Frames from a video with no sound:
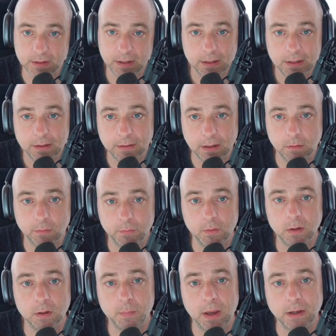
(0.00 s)
They
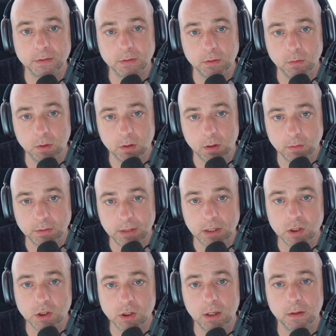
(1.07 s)
reverted back to
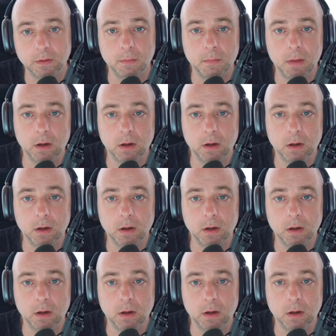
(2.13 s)
Kodansha, the manga's